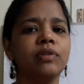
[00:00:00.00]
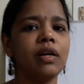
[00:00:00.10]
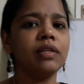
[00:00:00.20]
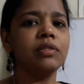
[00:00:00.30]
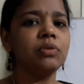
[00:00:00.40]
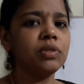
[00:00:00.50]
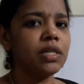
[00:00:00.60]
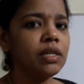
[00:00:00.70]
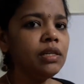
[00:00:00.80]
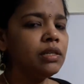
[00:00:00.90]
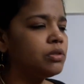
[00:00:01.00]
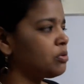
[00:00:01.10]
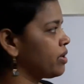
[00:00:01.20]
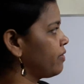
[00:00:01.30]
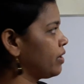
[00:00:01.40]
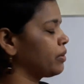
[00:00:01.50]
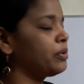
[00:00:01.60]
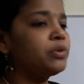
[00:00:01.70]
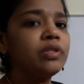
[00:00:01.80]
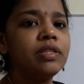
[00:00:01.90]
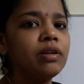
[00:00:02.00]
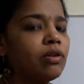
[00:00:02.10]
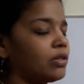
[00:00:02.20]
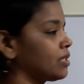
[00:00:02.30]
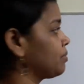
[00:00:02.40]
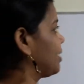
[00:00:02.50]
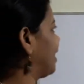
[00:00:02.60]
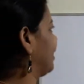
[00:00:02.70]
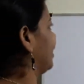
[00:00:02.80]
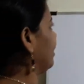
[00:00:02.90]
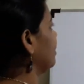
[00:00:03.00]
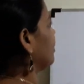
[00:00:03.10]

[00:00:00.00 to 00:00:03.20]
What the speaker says: Knowledge Zone channel. Today we are going to see the concept array